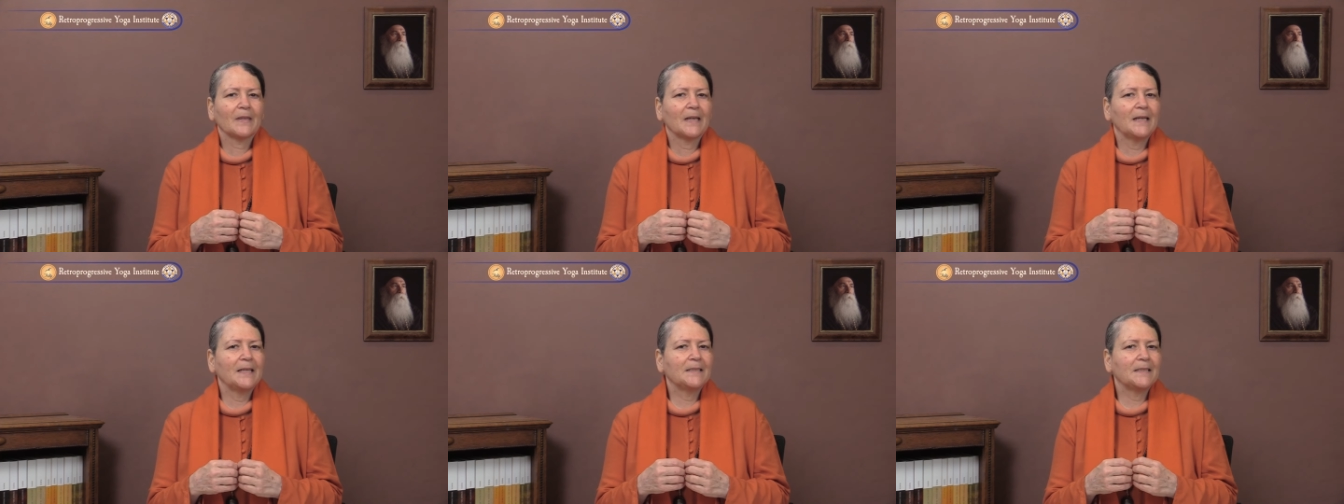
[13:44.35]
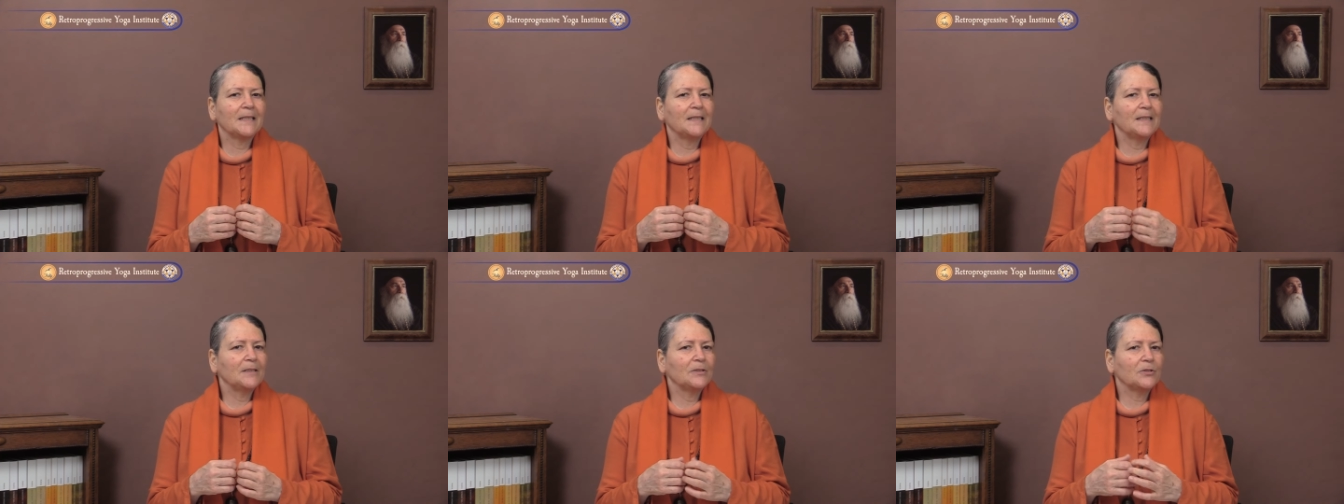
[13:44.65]

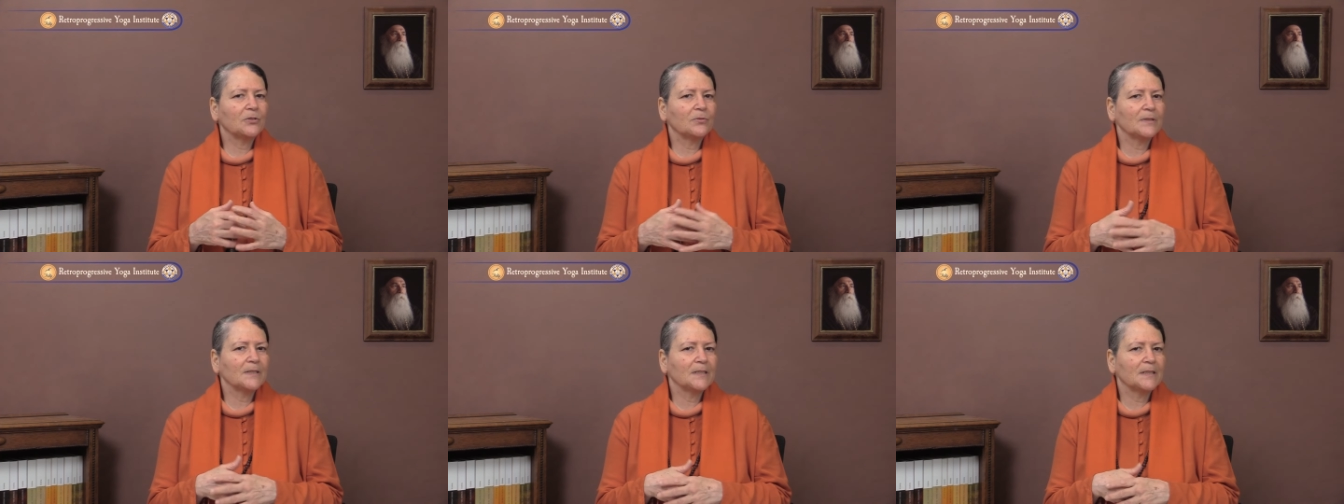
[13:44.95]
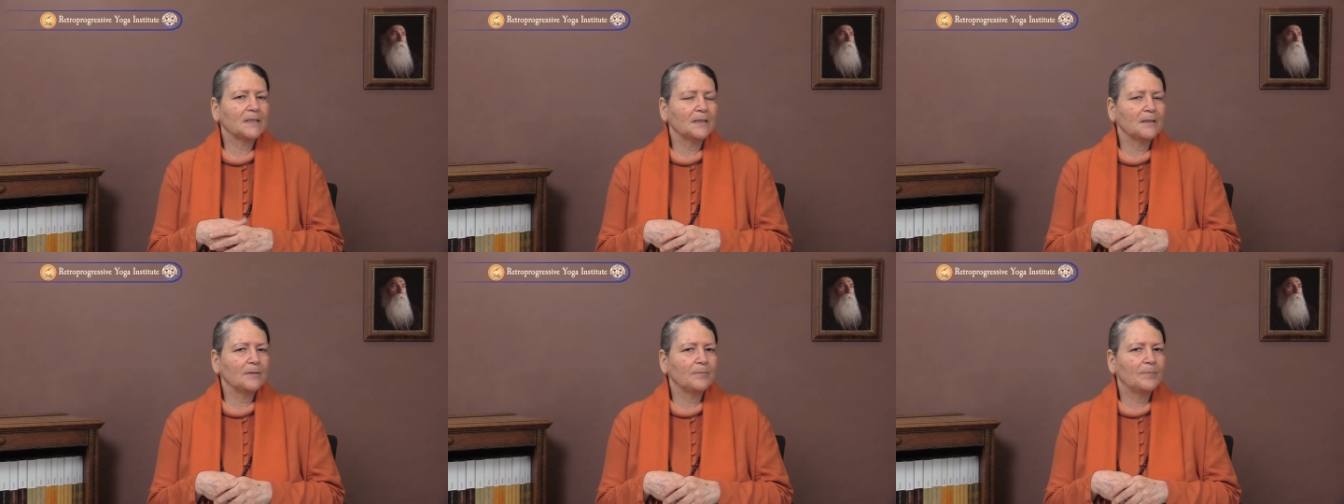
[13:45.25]
It's an
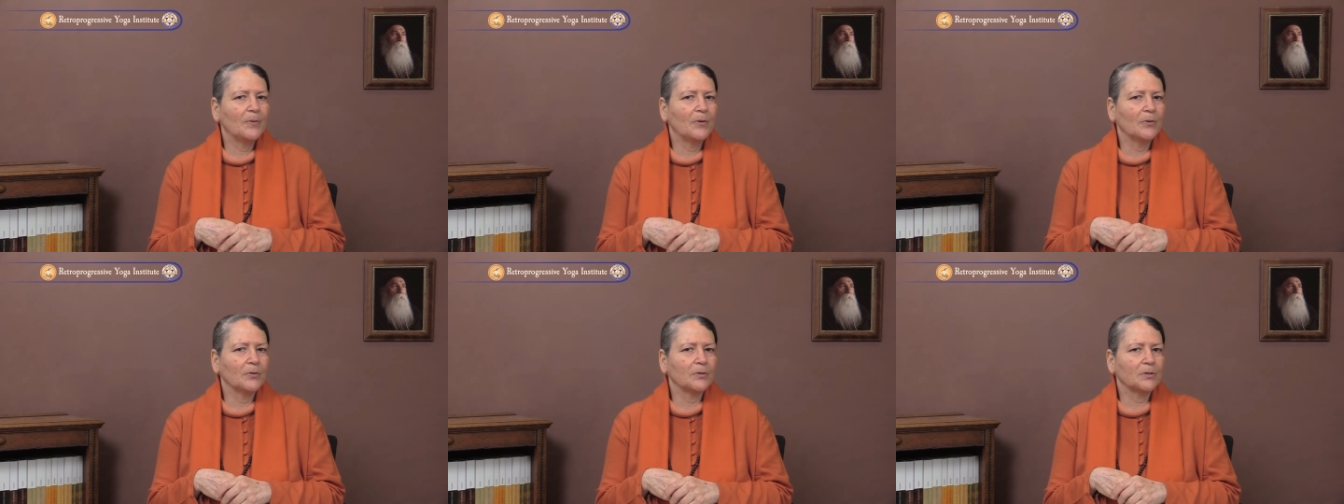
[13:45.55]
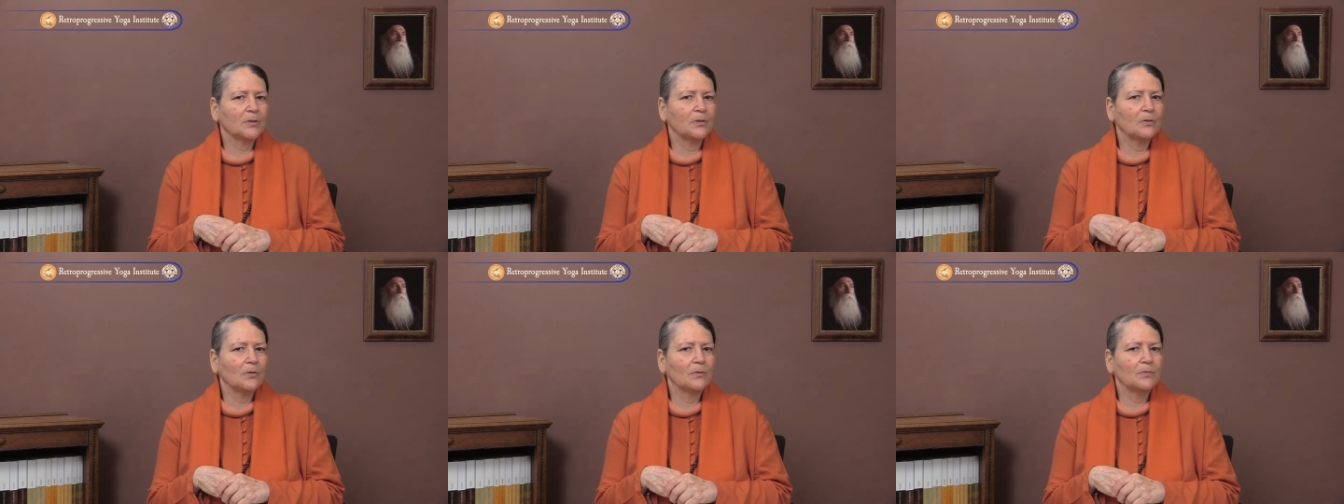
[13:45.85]
interesting
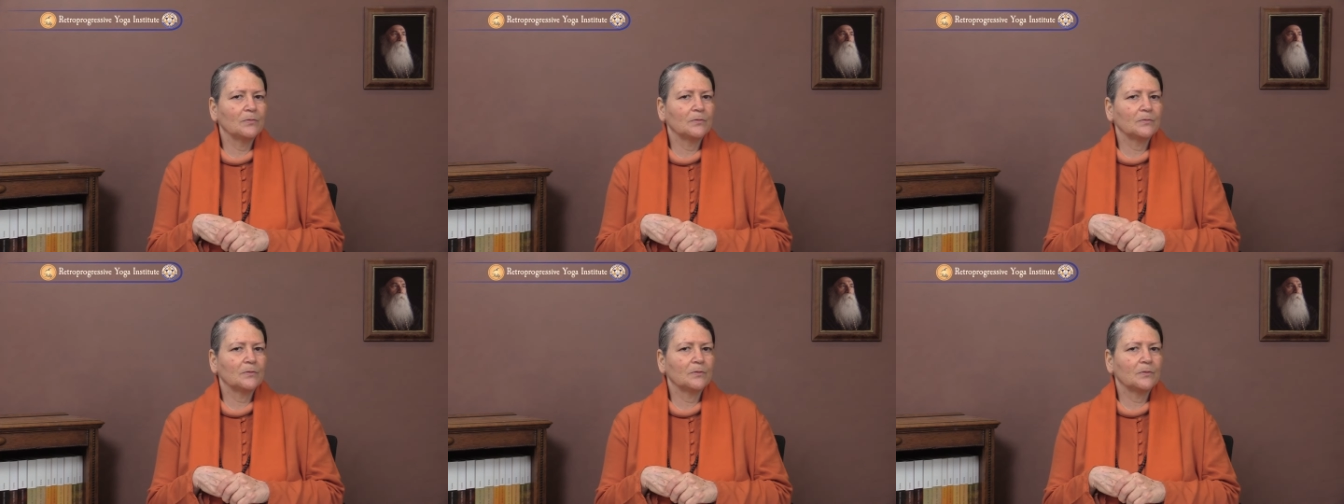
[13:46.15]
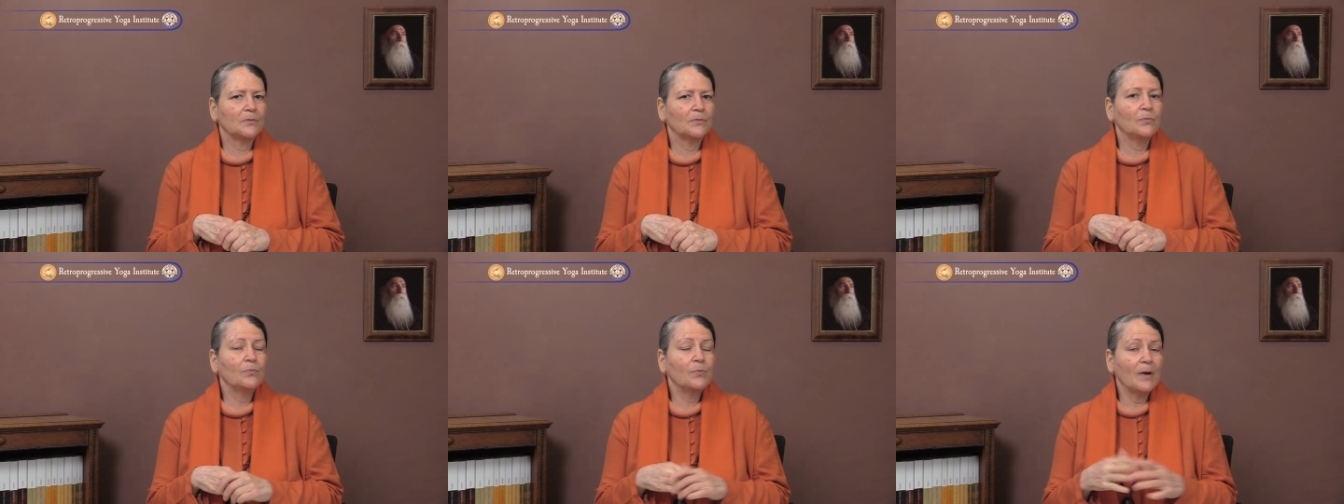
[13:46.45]
point, no?
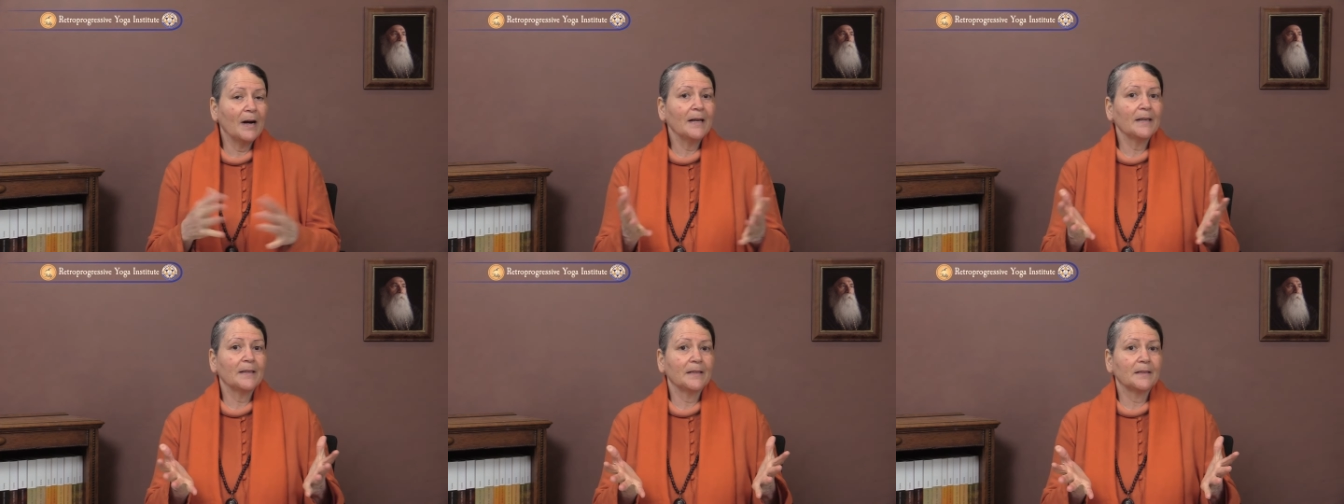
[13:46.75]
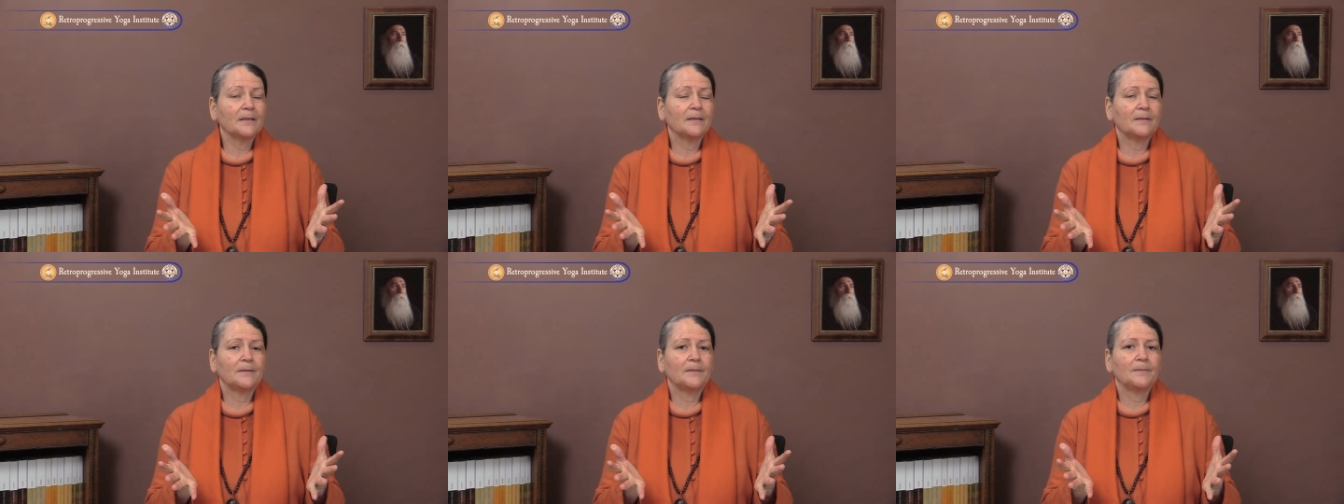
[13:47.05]

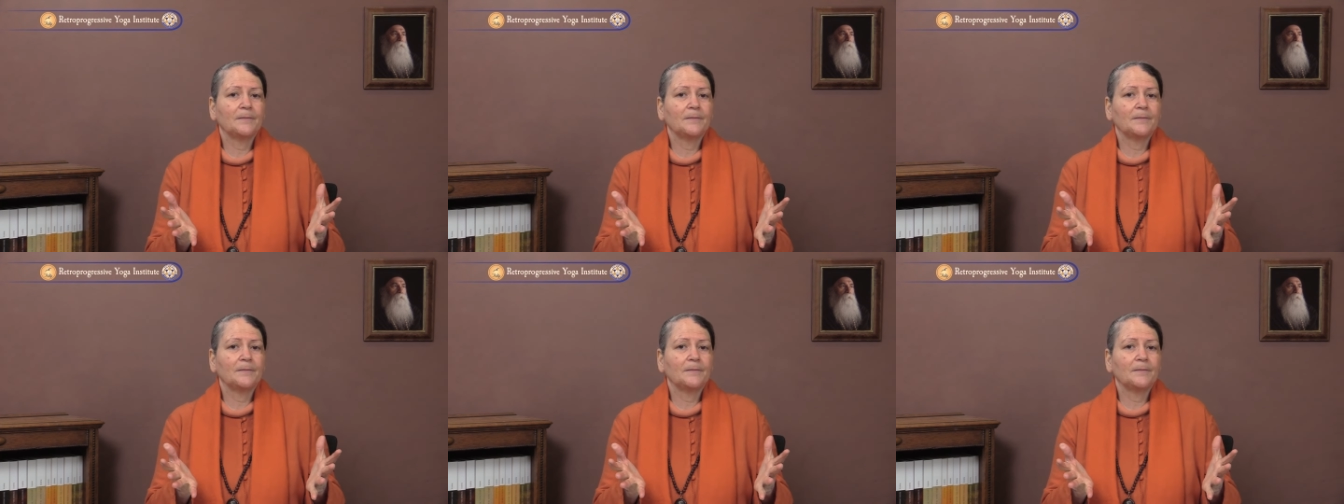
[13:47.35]
Why?